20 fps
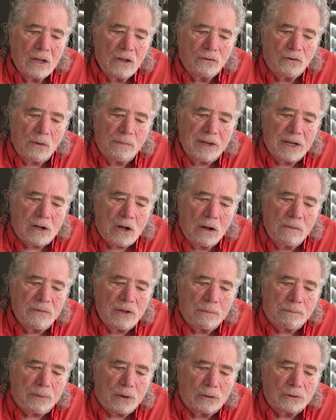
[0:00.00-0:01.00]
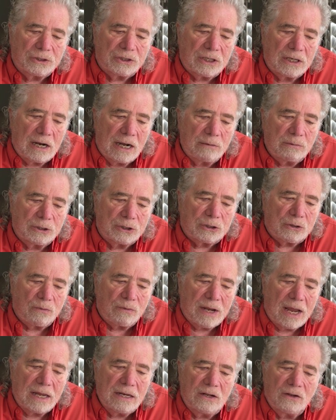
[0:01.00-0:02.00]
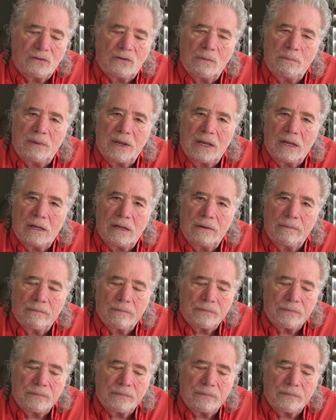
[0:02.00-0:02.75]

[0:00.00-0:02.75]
to become the person I was created to be.